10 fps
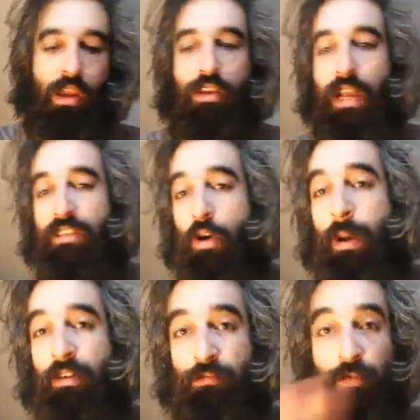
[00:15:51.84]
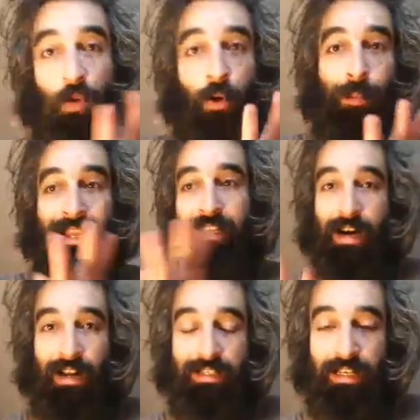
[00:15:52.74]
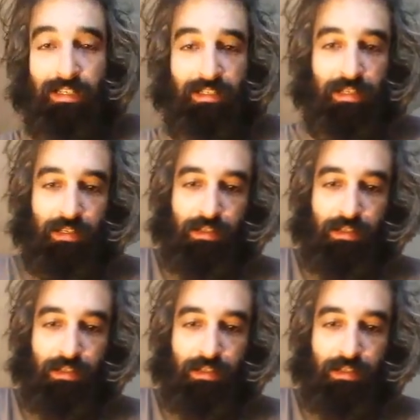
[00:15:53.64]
You guys know about form and content?